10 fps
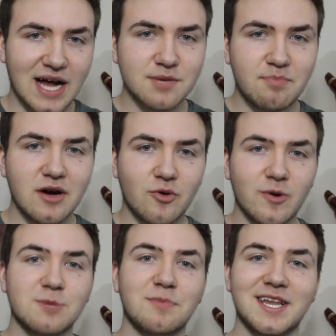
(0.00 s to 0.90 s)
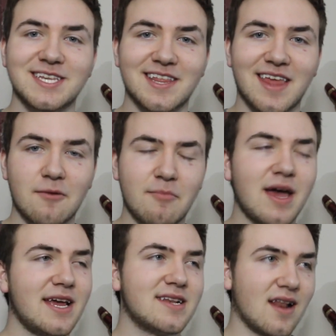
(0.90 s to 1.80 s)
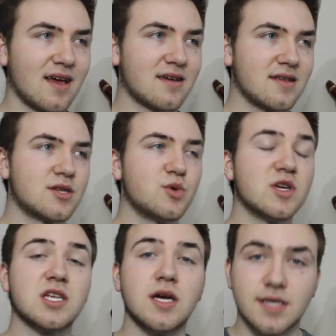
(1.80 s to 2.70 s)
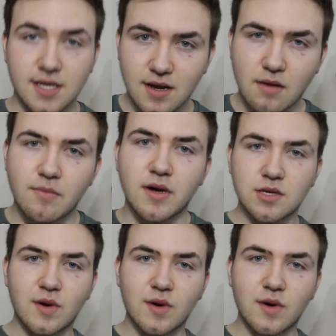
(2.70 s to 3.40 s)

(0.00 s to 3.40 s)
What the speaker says: batch built, which means that they are made like to a certain number.